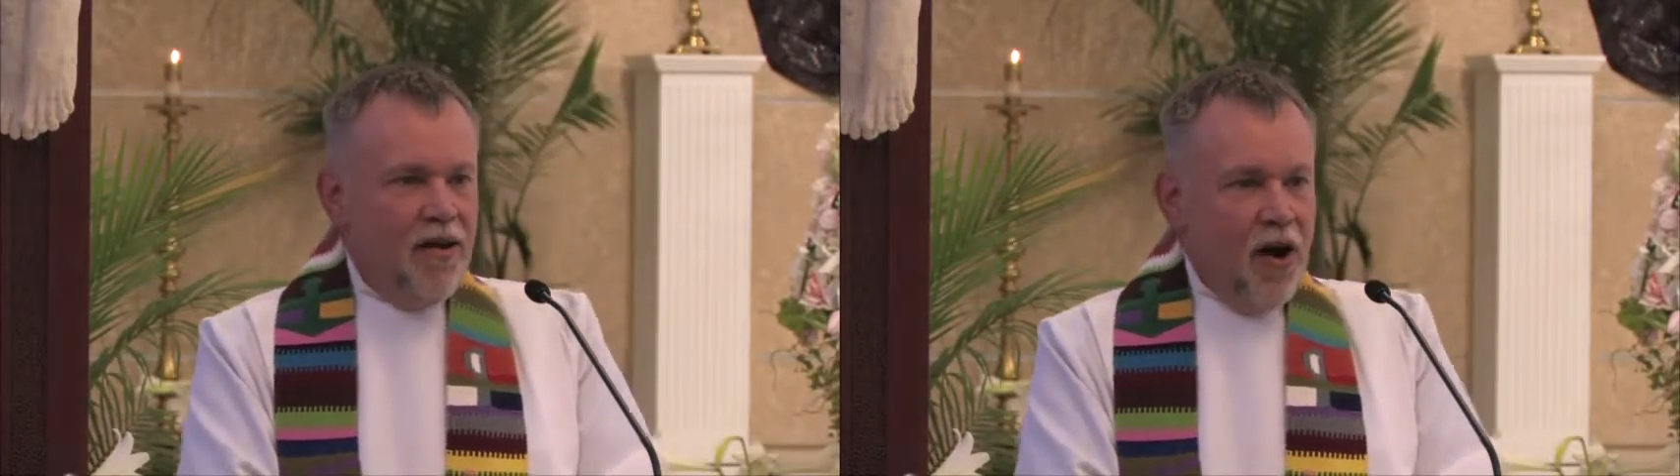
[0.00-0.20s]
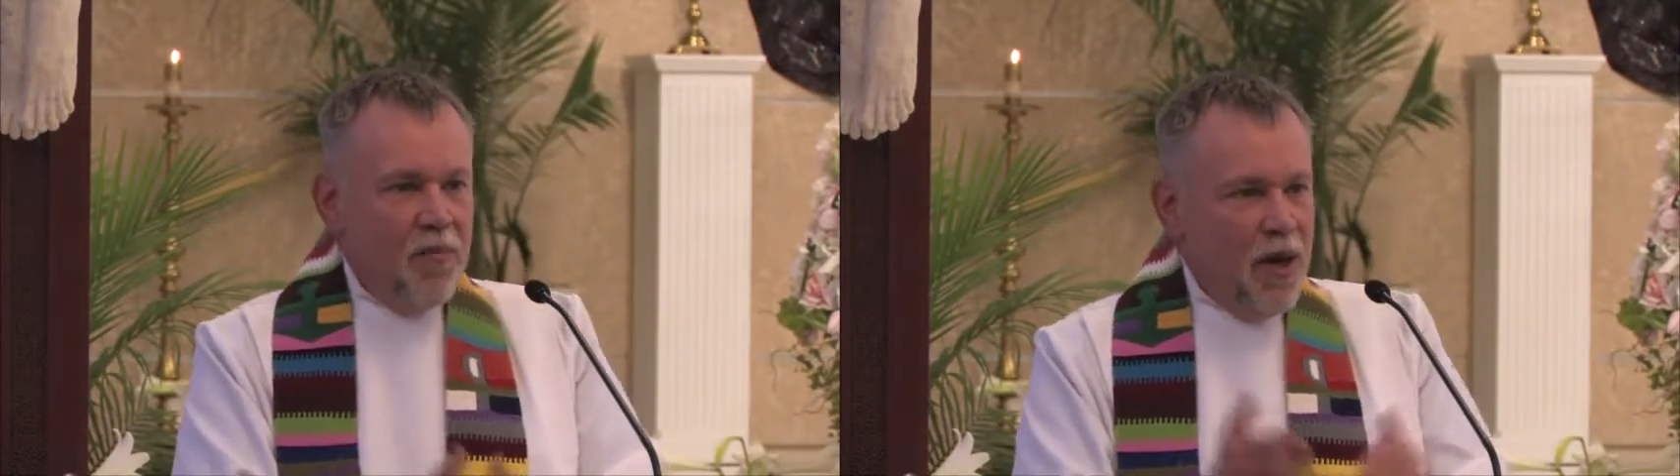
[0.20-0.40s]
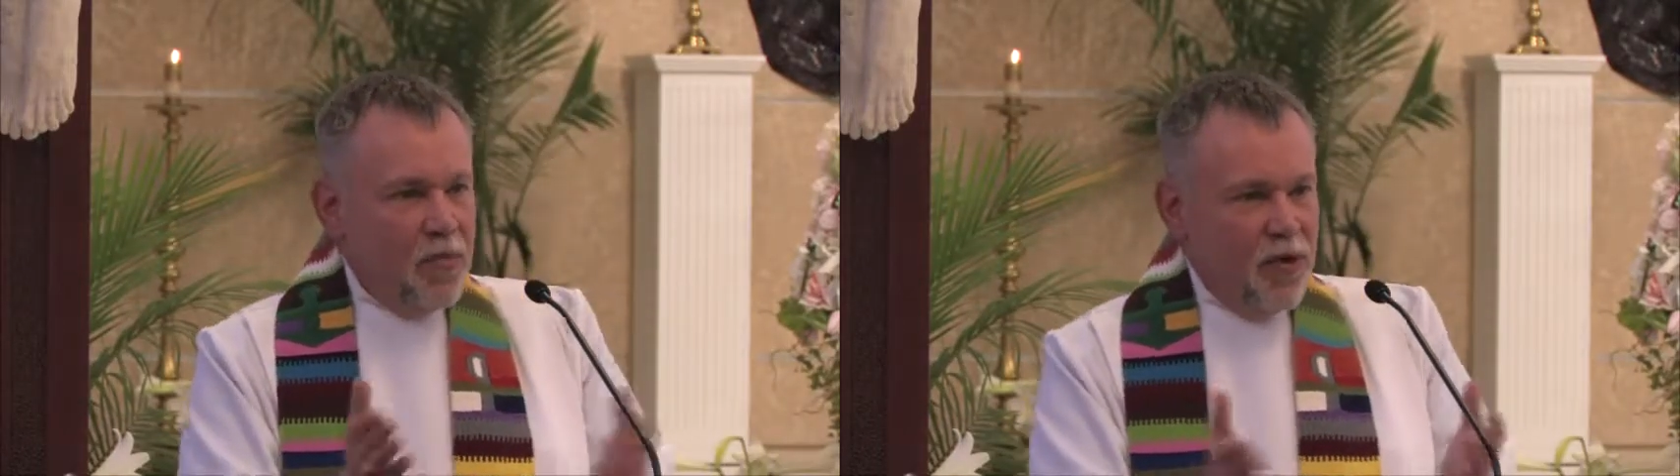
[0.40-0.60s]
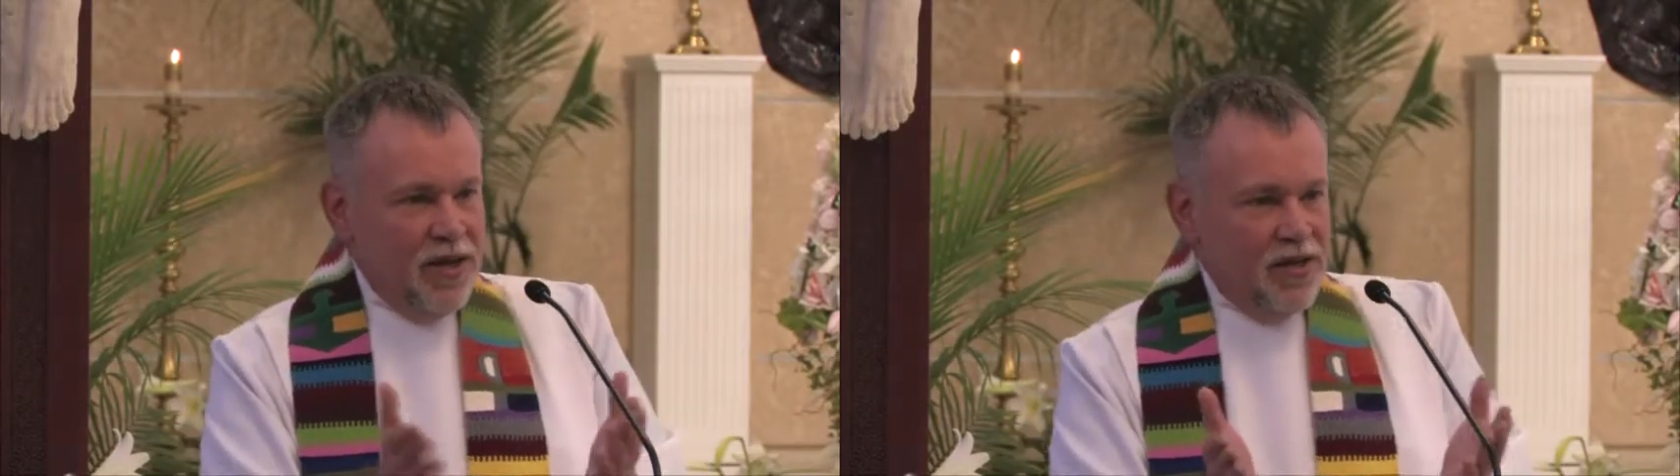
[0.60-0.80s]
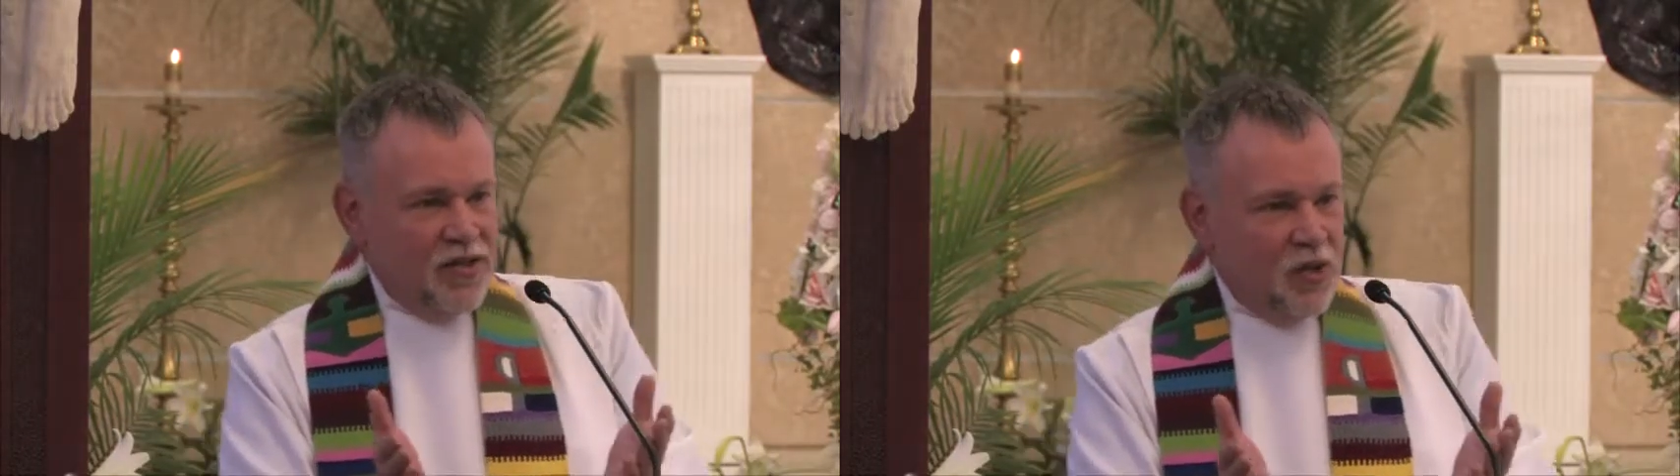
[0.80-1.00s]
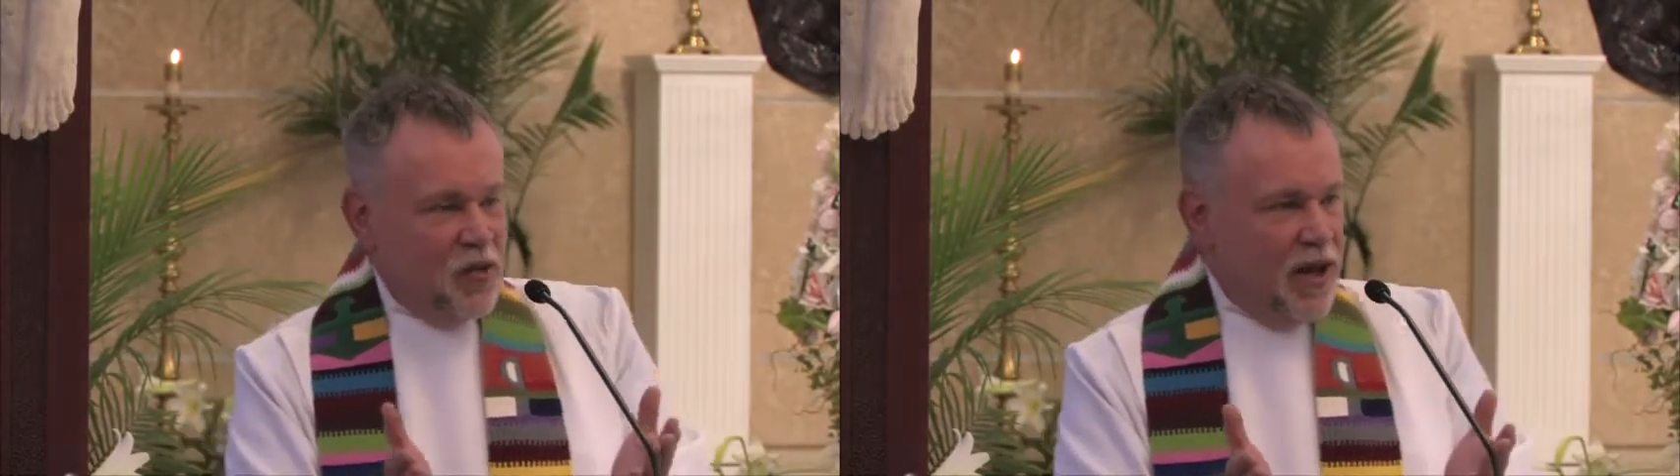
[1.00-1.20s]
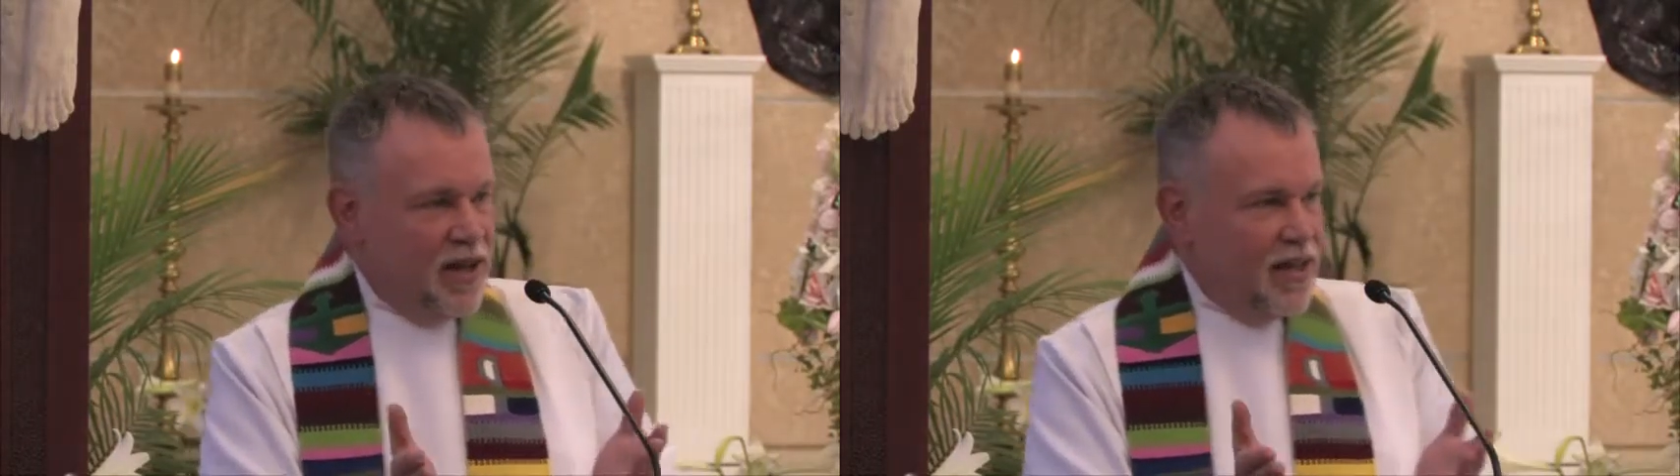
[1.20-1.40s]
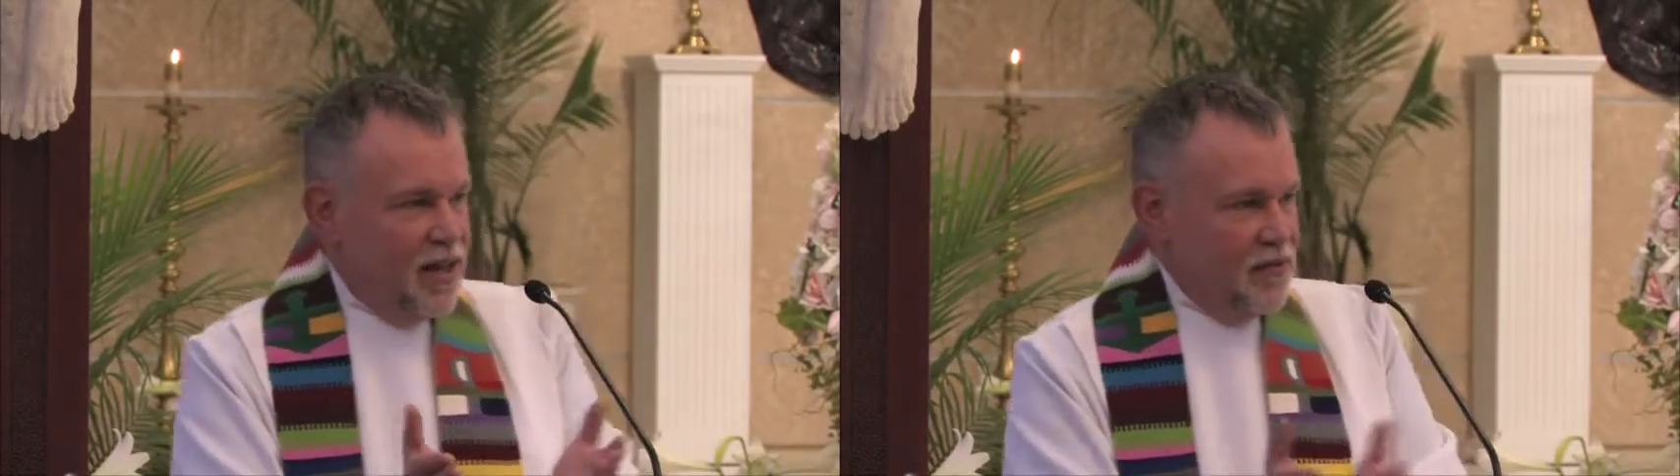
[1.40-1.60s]
Our memory is a
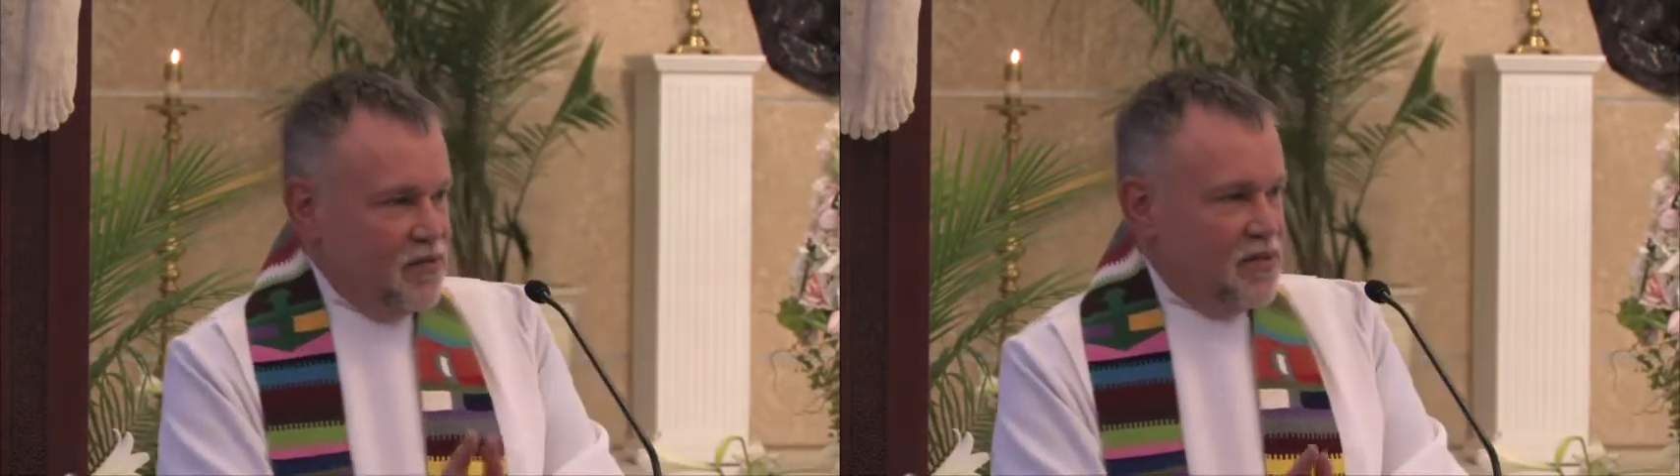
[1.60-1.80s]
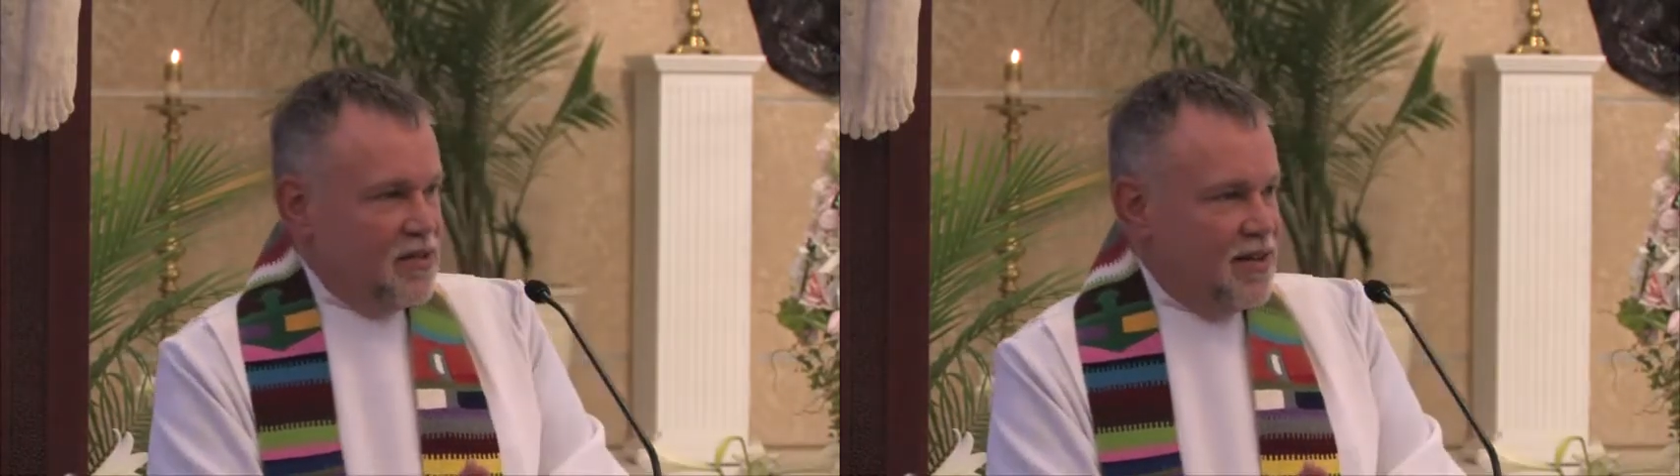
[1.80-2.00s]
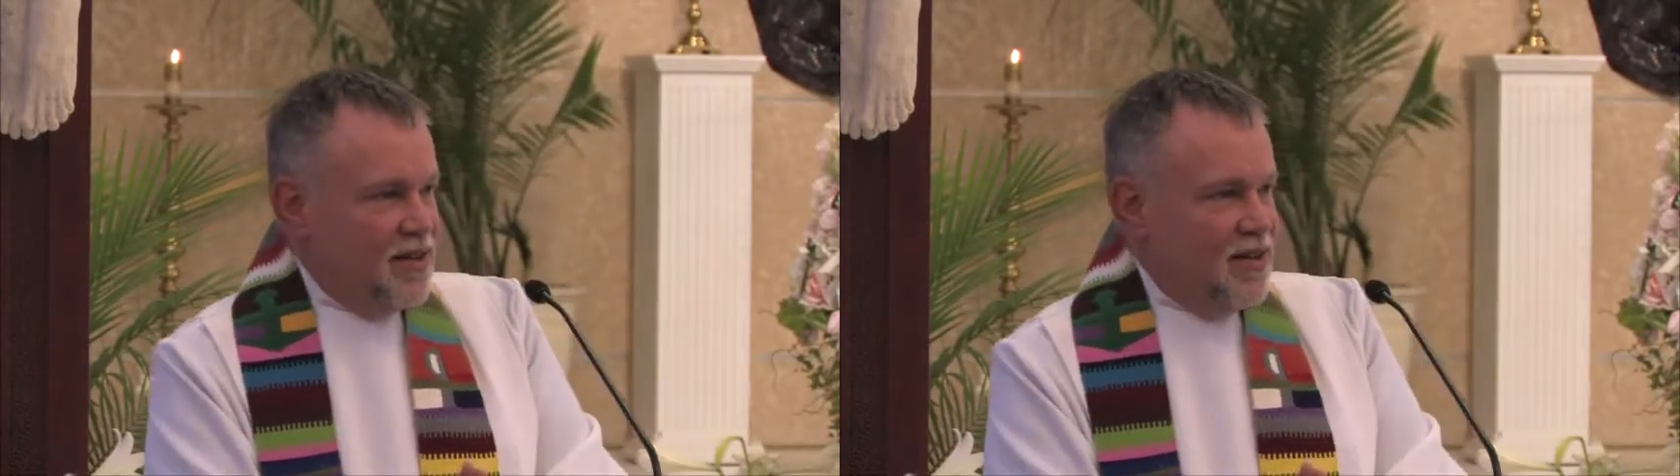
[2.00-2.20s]
great gift,